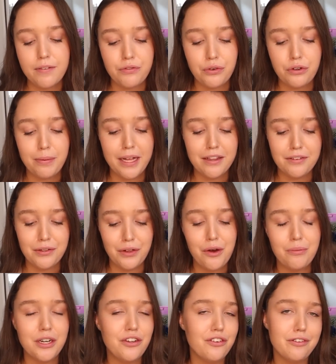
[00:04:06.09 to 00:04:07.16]
I've talked about this a
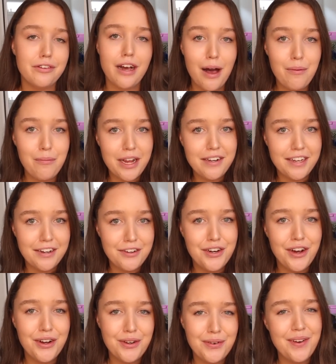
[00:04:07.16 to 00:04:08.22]
lot. We just can't wait to get a
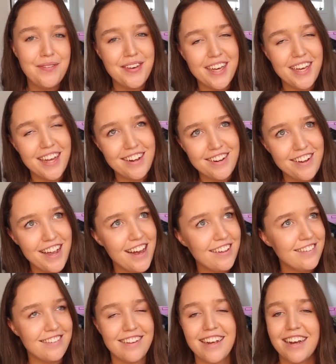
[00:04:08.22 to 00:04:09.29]
dog when we get our new
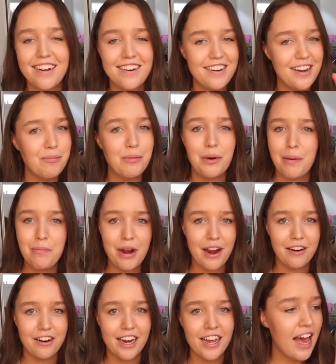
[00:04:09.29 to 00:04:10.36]
houses. Like our number one
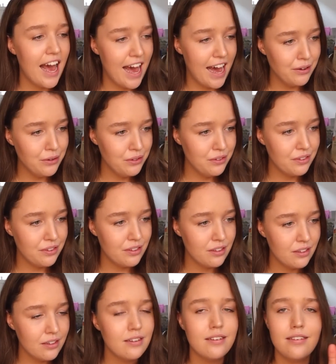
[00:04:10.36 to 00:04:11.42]
priority. House
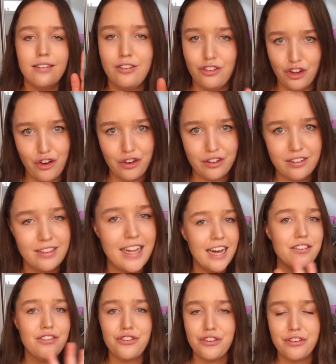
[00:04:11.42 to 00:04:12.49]
dog.
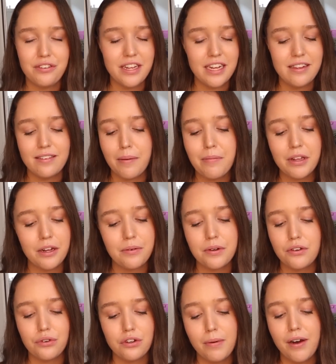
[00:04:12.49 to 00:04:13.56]
That's just, it's something that we
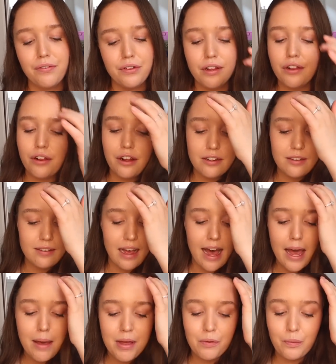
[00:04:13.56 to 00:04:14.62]
talked about for the longest
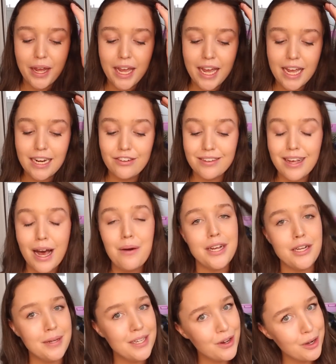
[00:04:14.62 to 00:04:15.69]
time and we just can't
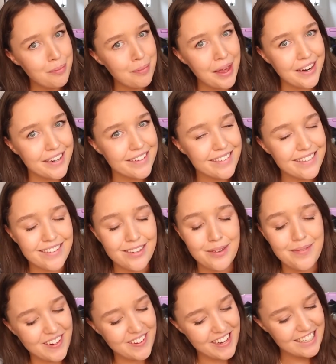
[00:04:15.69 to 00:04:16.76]
wait to be dog parents, to
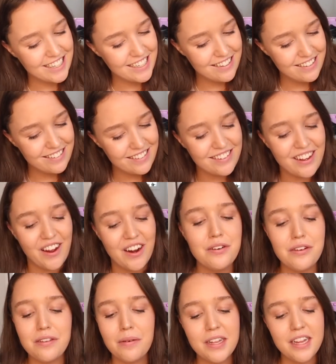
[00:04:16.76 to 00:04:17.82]
be quite honest. So it's
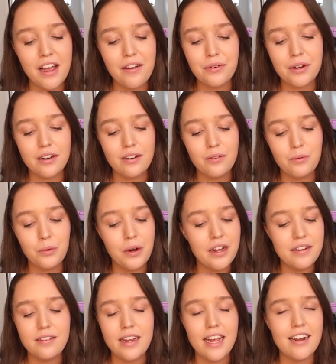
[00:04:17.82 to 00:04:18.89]
not something that everyone will
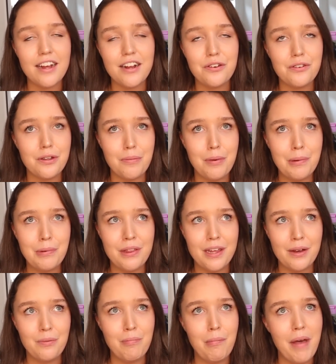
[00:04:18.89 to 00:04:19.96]
understand. I know some people
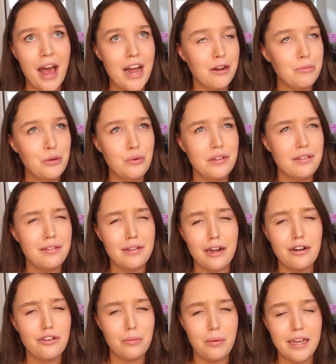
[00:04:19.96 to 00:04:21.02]
think animals are
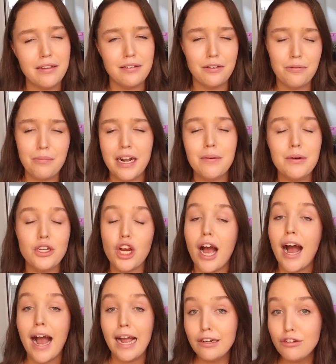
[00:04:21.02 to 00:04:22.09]
such a waste of money, which
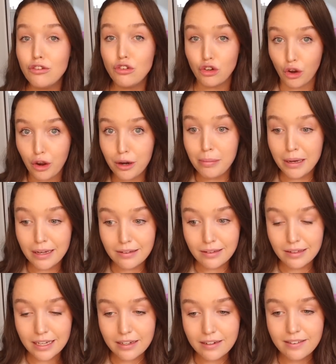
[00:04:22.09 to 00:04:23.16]
I don't
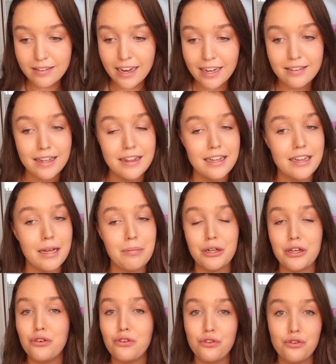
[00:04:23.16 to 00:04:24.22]
personally understand because I think they
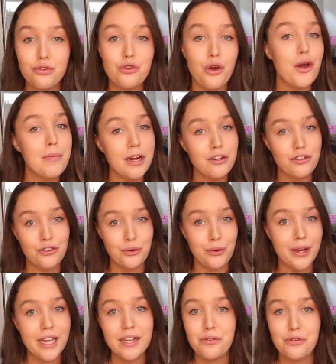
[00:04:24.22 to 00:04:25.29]
bring you so much
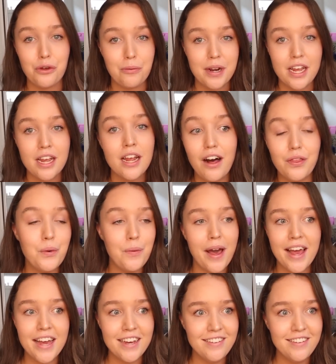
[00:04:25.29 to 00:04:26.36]
joy in so many other
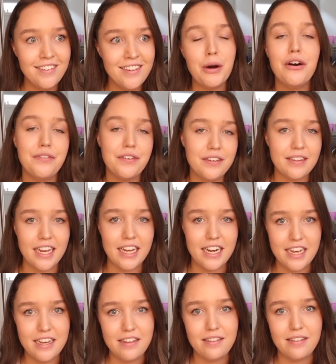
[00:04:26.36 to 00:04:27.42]
ways. But obviously it
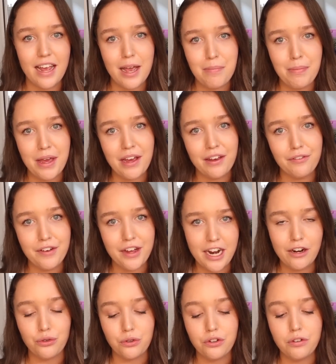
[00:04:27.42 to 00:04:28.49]
is a big
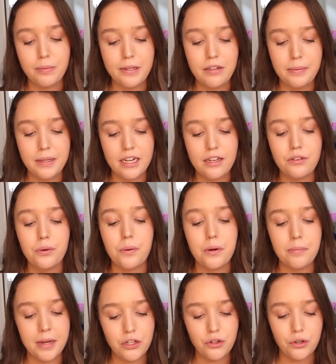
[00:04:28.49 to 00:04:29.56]
financial responsibility. So we
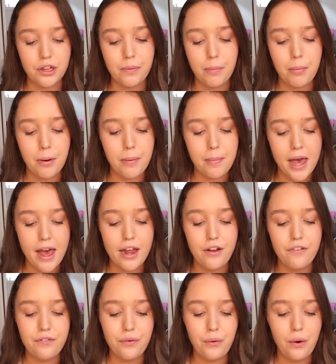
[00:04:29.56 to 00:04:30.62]
want to make sure that we're
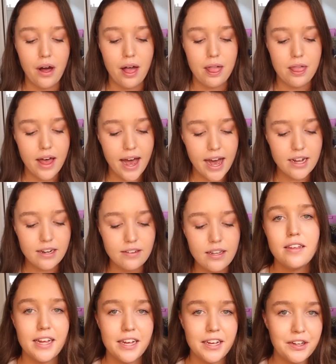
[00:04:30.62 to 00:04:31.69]
prepared for that.
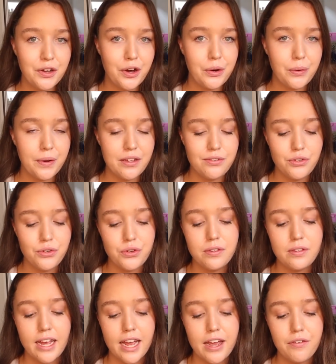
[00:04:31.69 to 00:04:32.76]
Second goal is to
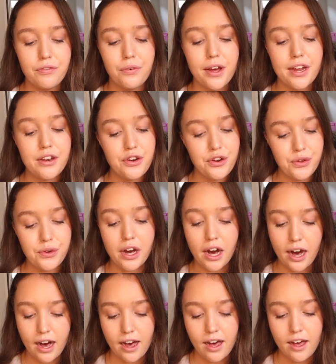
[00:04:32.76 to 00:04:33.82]
save for a new
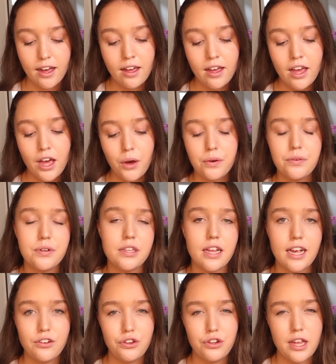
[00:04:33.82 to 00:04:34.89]
car. We'd really
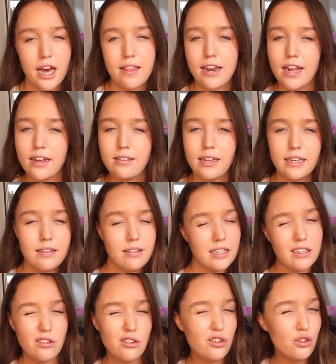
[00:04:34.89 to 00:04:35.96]
like to do that in the next like
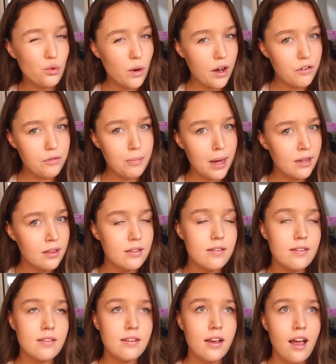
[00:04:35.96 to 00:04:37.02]
six to 12
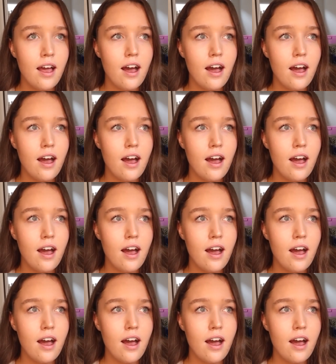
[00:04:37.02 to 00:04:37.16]
months.